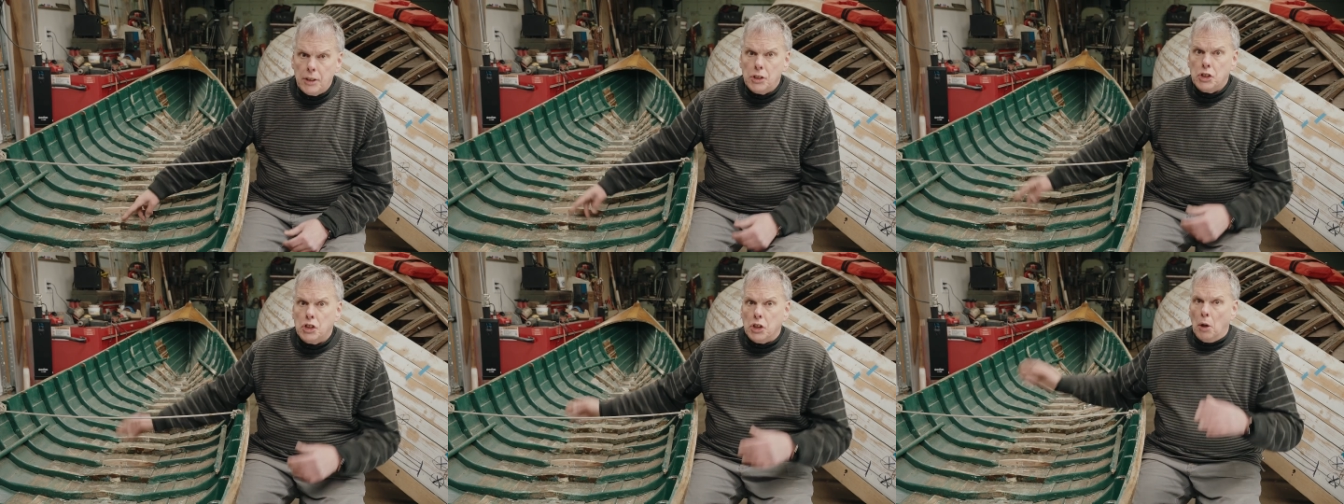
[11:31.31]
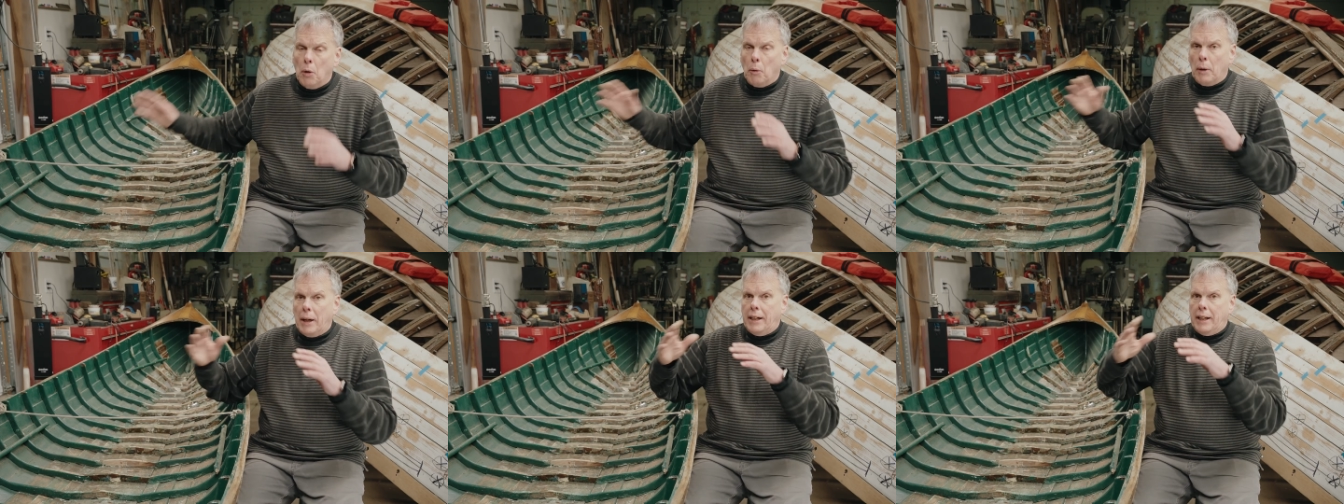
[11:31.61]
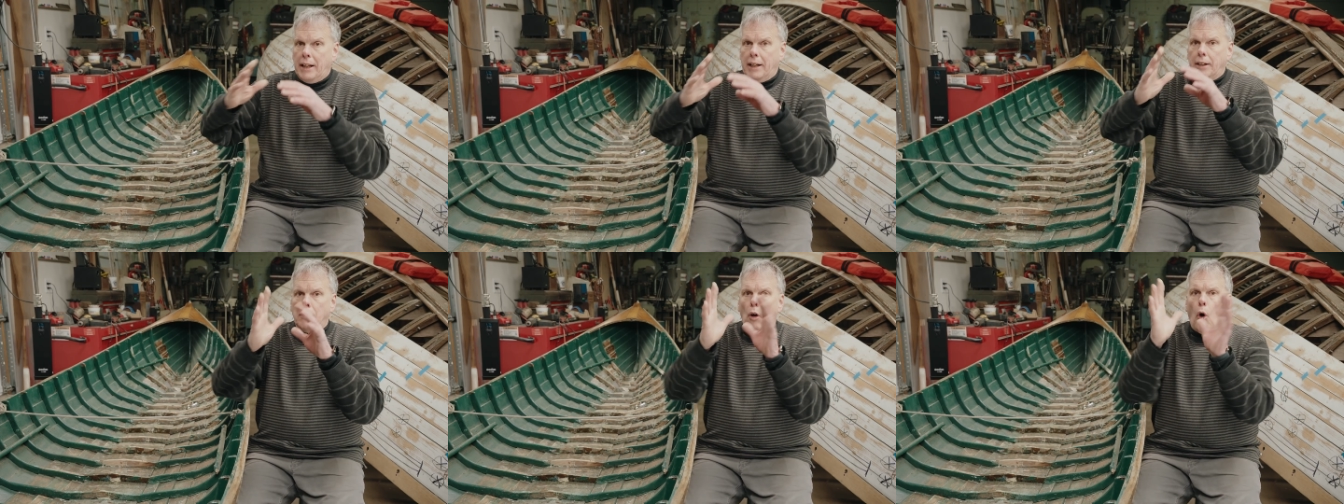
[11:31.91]
So it
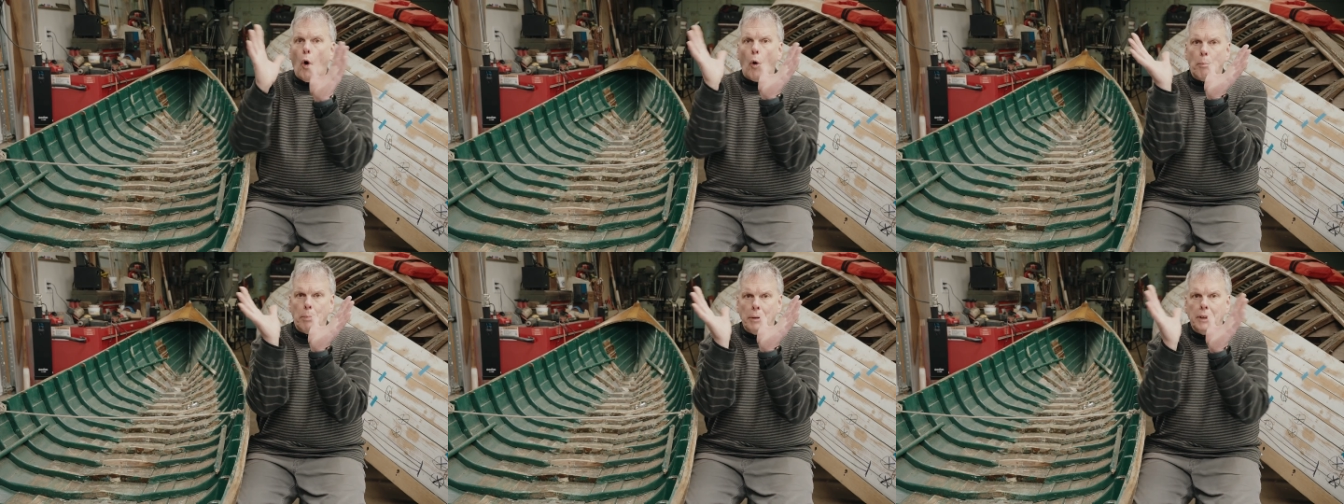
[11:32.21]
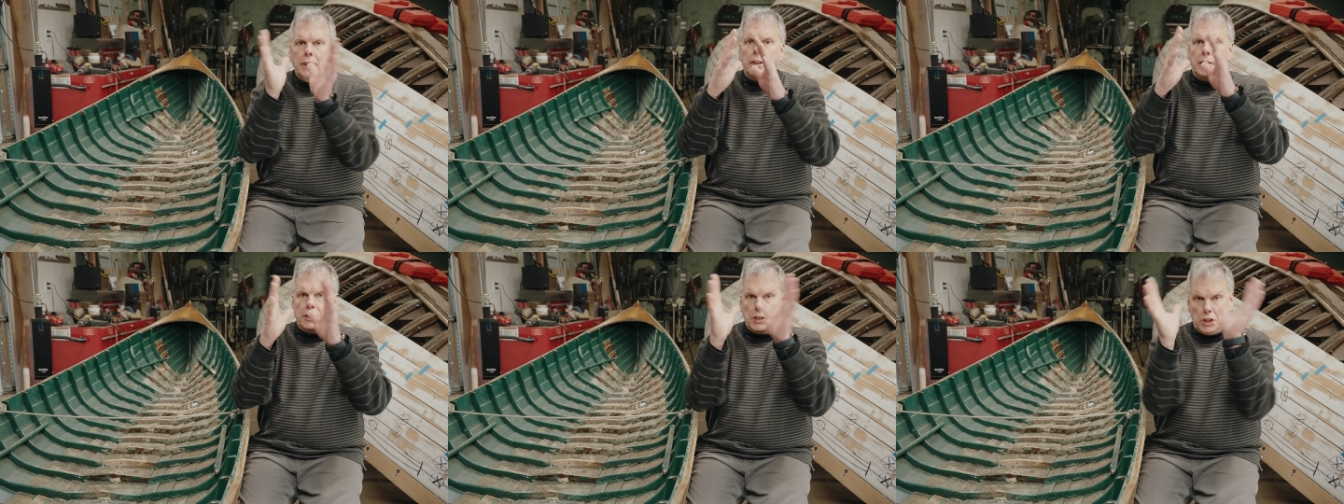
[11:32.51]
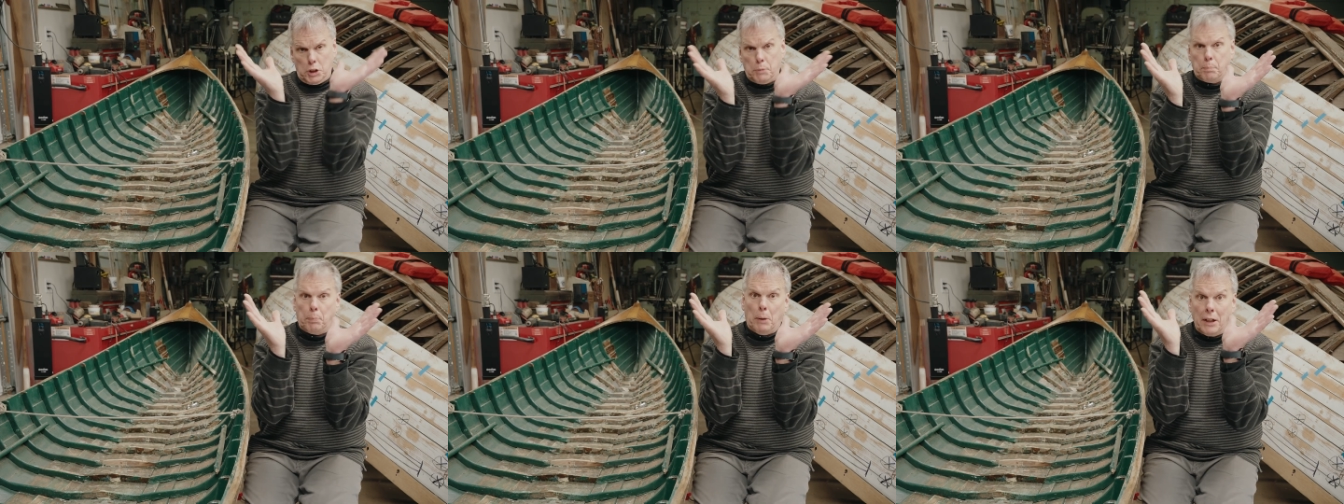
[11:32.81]
had opened and
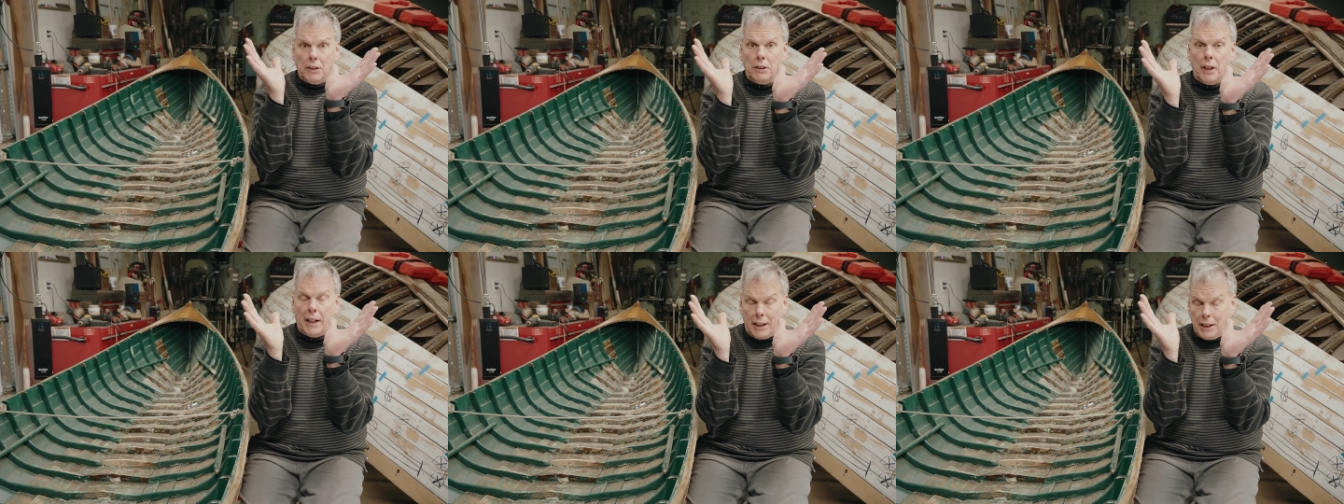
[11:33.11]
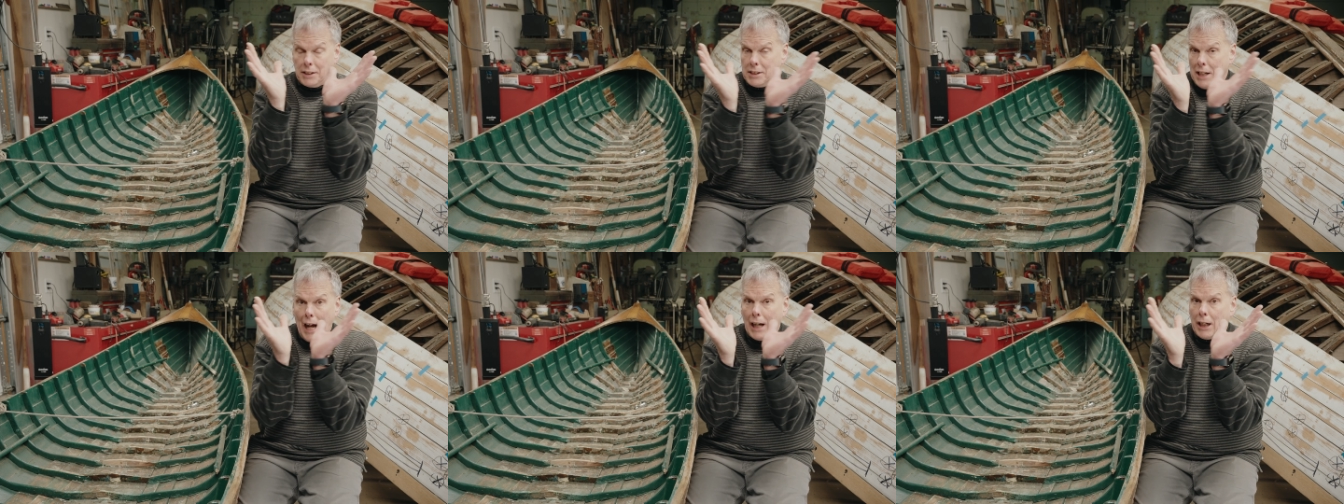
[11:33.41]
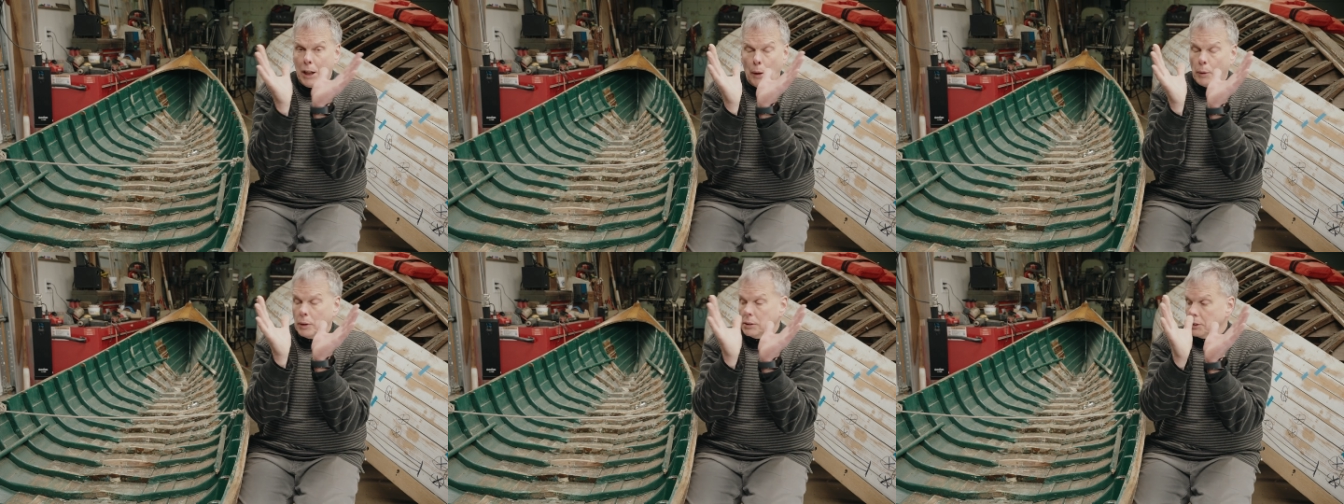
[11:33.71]
spread like a
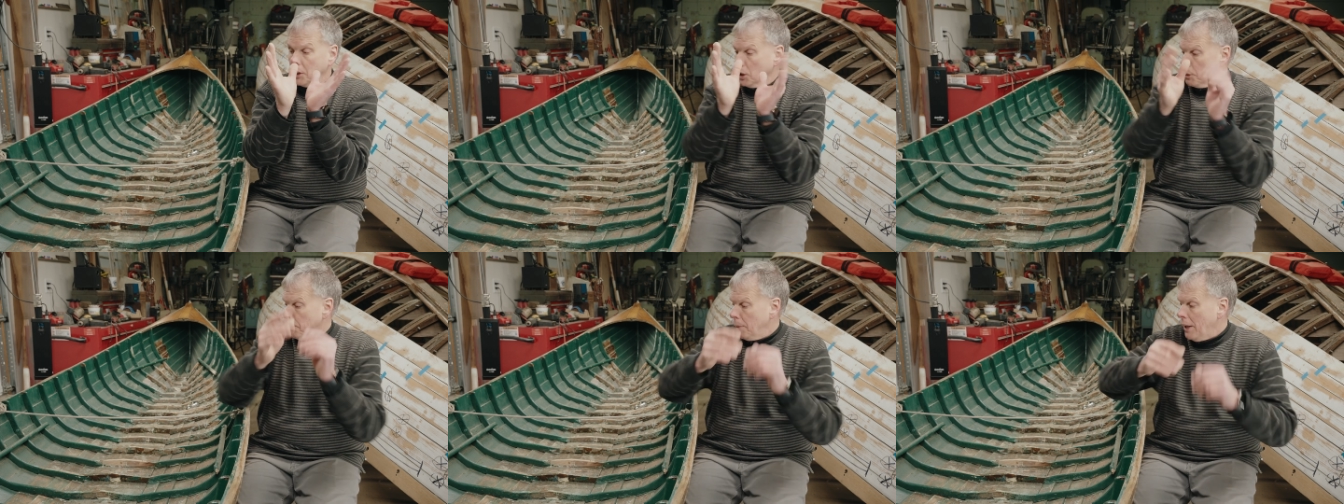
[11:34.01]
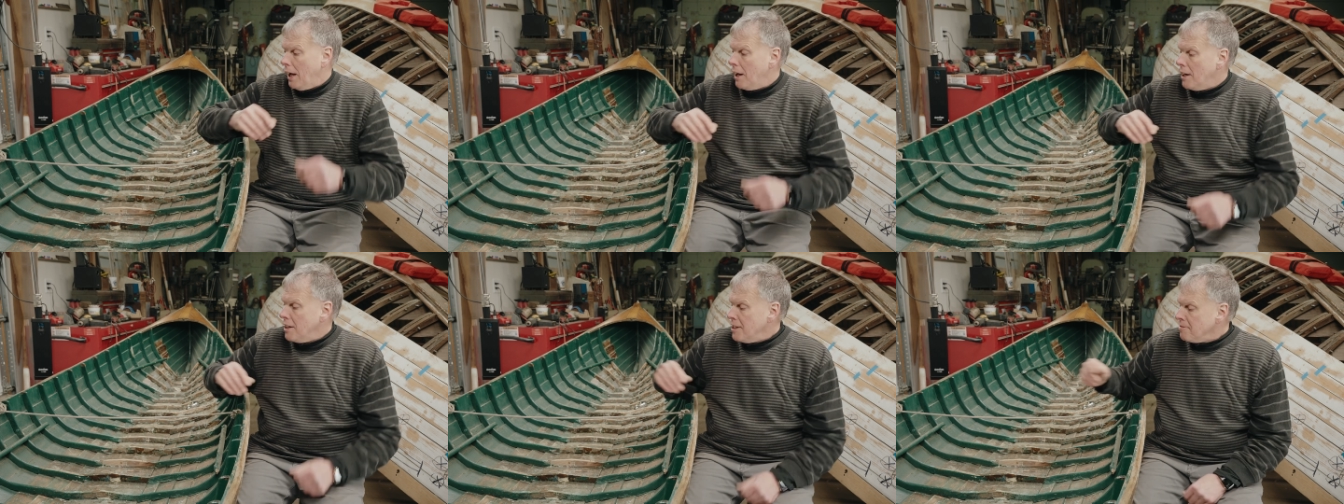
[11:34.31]
taco a little bit.